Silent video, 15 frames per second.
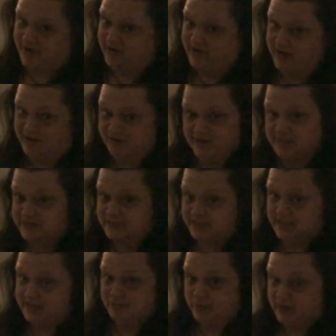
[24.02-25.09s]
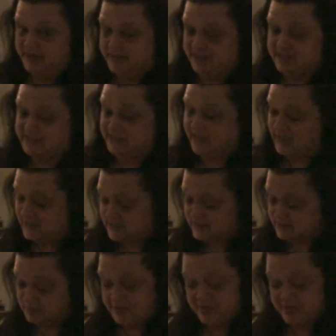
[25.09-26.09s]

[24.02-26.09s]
right now and see what it tells